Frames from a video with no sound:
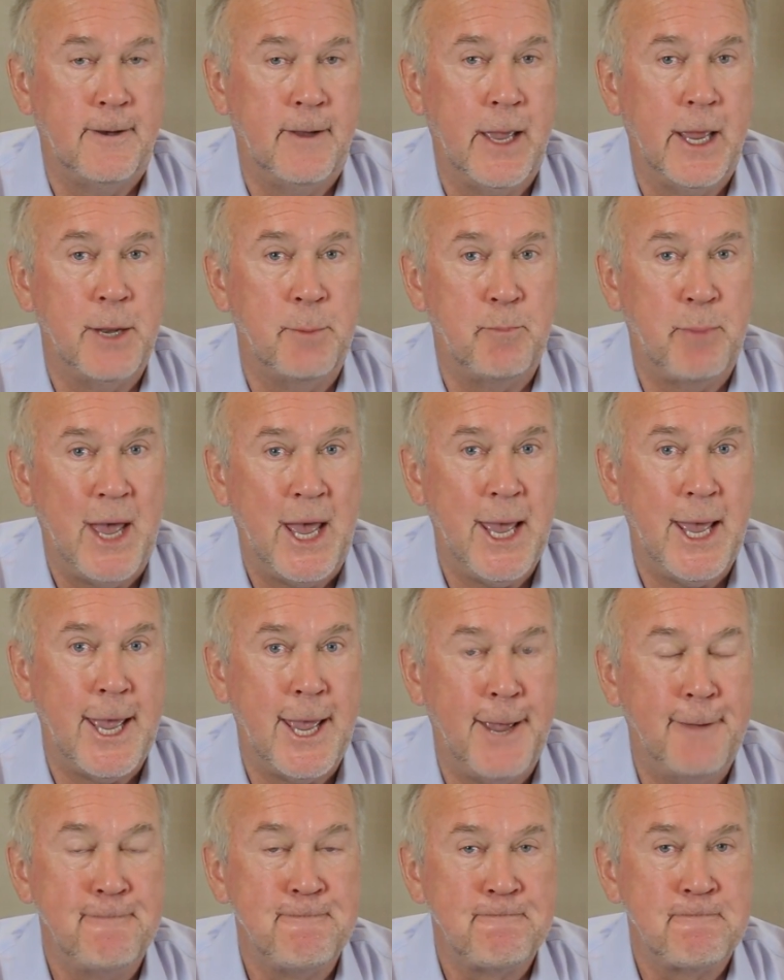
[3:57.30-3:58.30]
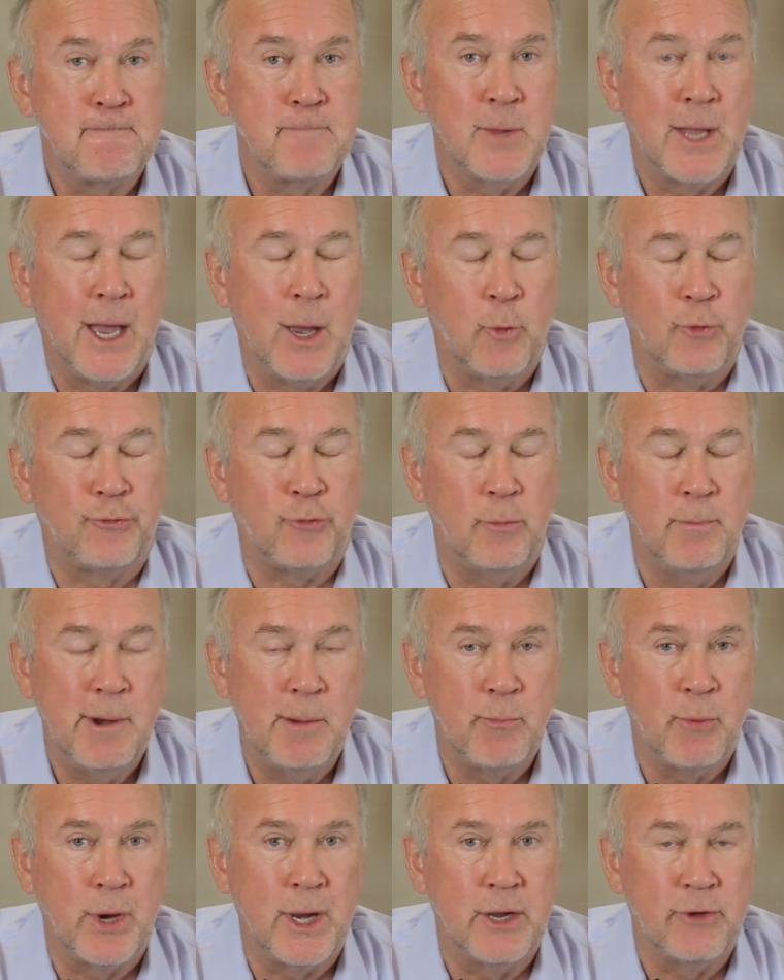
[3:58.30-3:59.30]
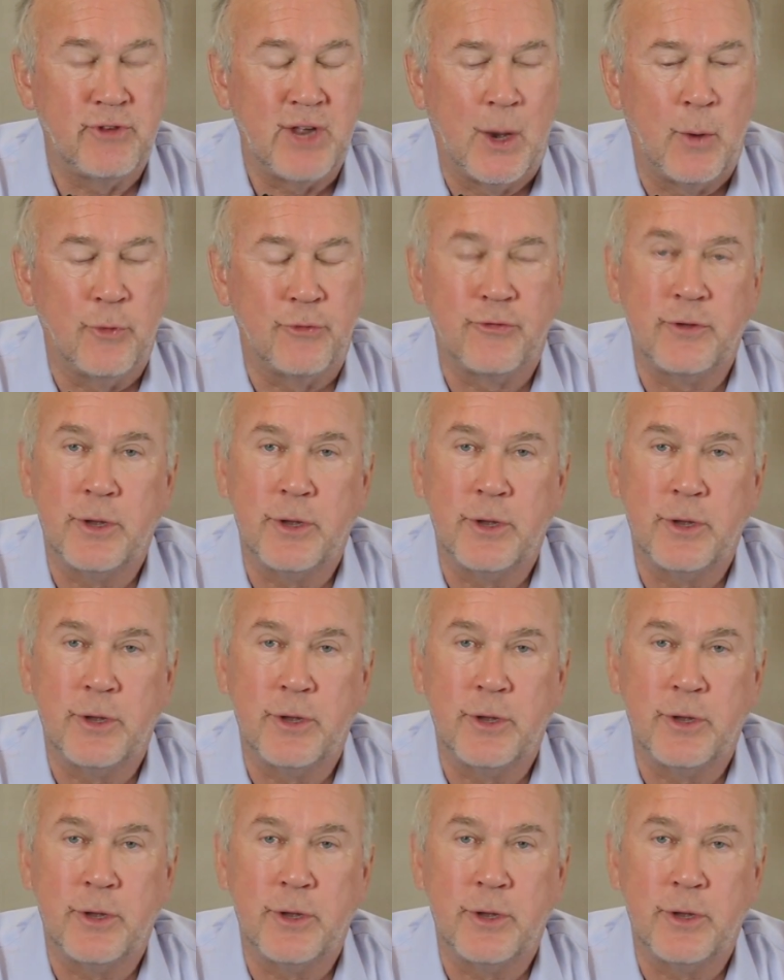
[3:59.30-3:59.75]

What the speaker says: In pay, I was remembering as I was